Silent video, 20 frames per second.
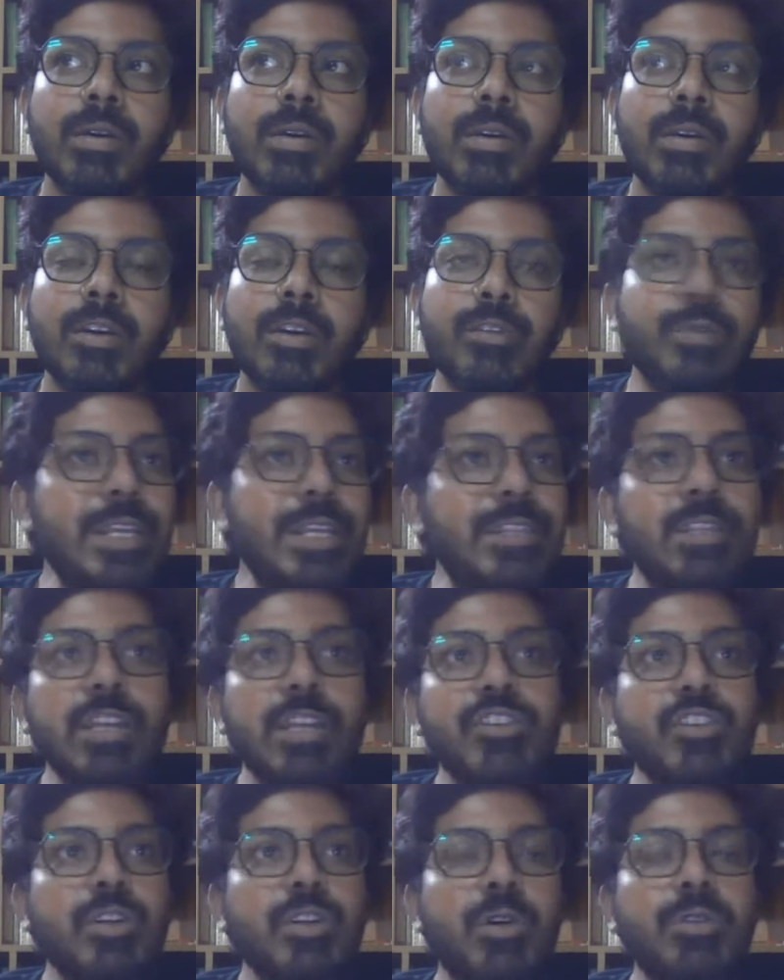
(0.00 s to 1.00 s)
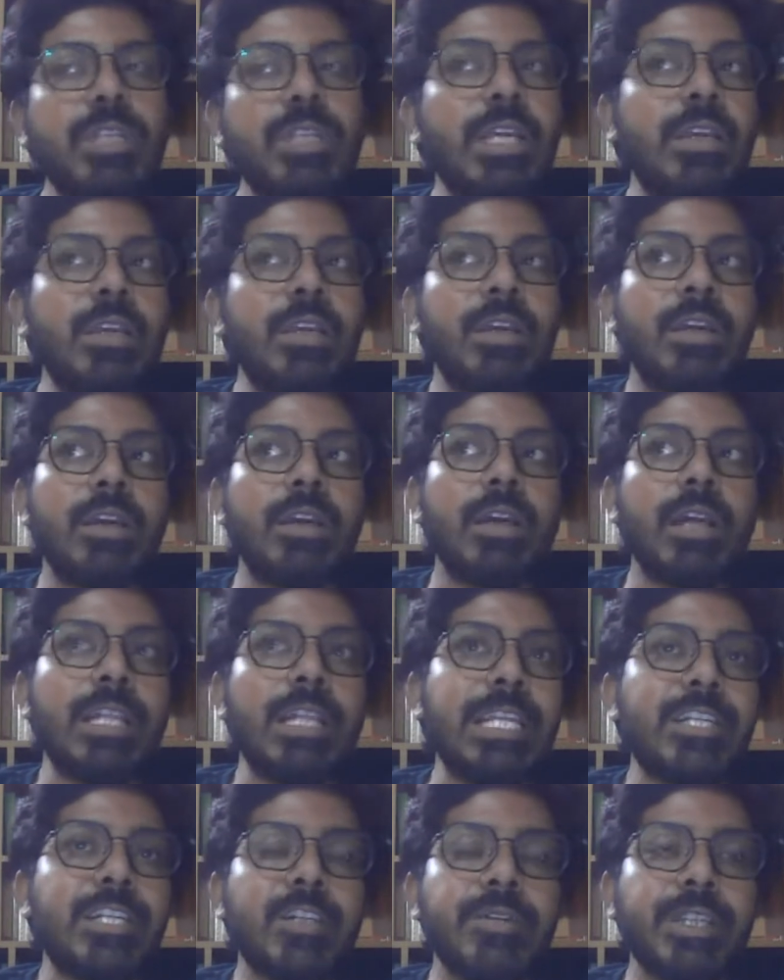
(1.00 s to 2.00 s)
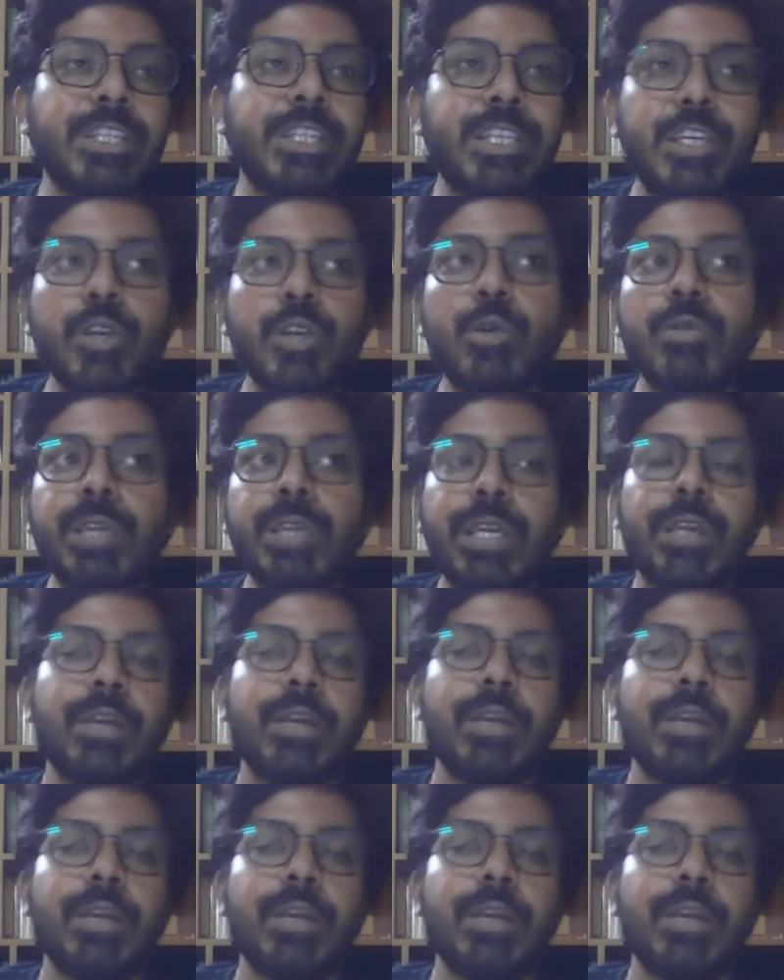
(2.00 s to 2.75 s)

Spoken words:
research on the literary theory,